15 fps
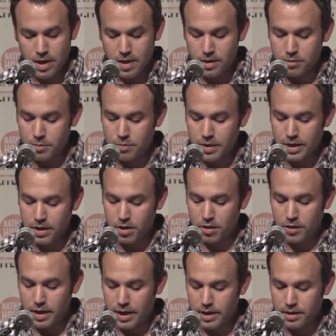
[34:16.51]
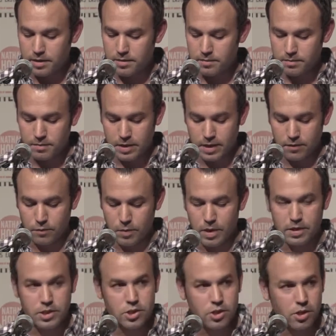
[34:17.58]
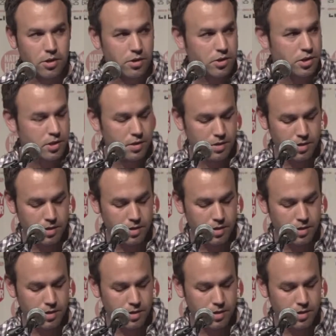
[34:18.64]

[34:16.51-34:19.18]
They would play all night, even while he charged.